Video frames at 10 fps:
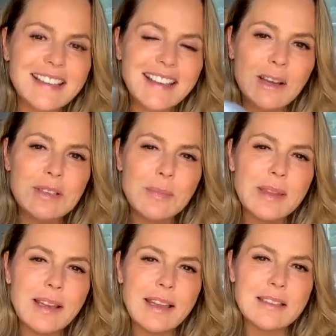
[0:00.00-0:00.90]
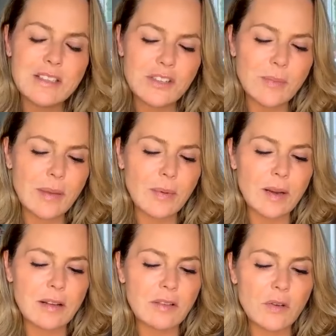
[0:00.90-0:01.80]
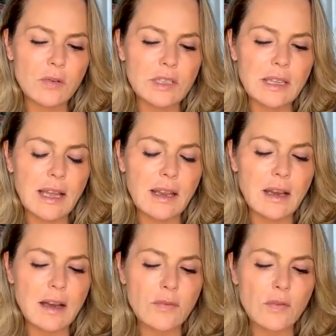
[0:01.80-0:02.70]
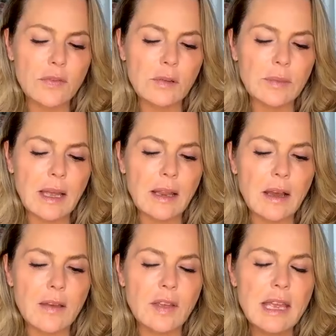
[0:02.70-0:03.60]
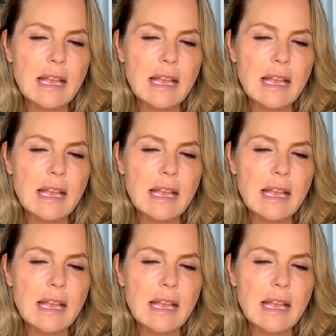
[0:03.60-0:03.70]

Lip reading: I think I was up in the Lake District maybe when I recorded that live or filmed that live.